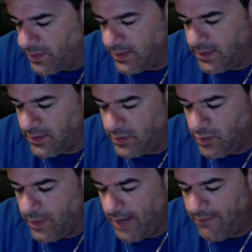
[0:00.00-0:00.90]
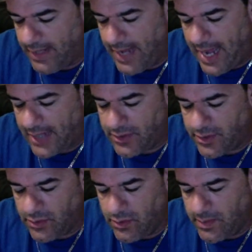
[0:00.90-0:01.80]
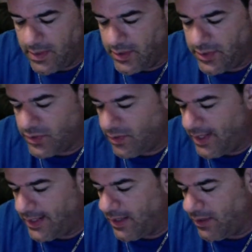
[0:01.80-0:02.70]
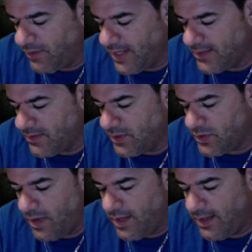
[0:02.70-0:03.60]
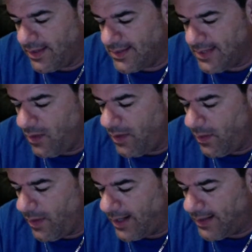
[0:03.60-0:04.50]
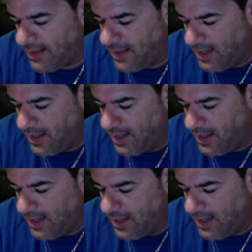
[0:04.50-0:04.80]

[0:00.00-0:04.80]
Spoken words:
to do whatever they ask you to do because you're trying to get a raise or you're trying to excel at work,